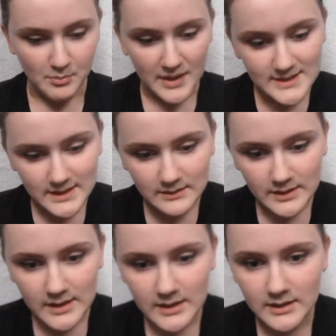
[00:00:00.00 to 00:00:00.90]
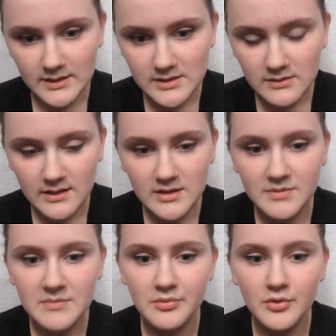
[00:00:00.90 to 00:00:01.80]
Basically, this goes out to
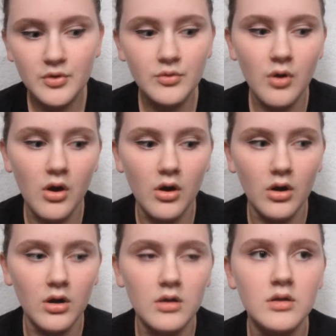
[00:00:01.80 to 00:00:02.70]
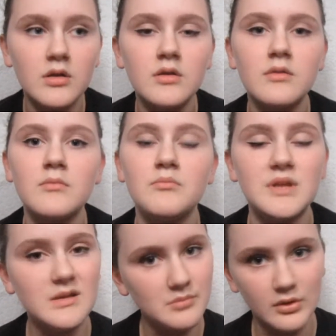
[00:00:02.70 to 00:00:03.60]
people who are
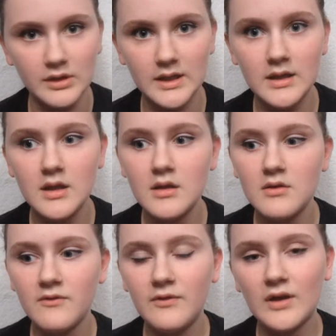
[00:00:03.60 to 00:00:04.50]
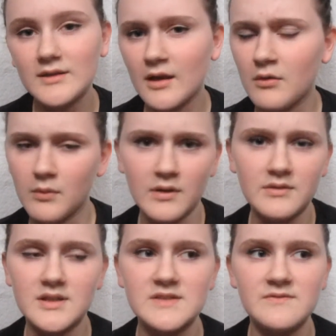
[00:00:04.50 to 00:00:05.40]
being bullied, feel like they are
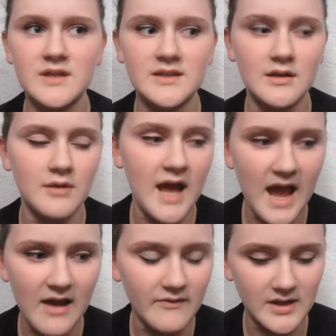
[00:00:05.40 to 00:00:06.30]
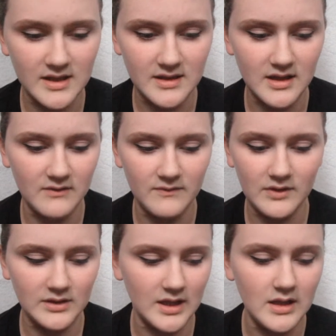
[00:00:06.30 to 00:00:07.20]
worthless, feel like they don't have anything,
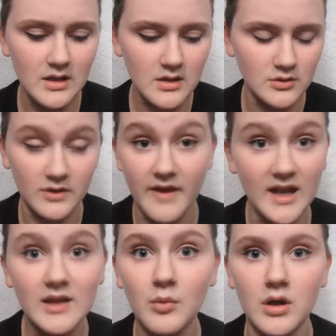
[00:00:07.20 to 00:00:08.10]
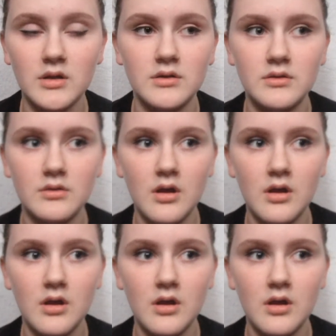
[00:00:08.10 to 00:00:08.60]
feel like they don't have anyone,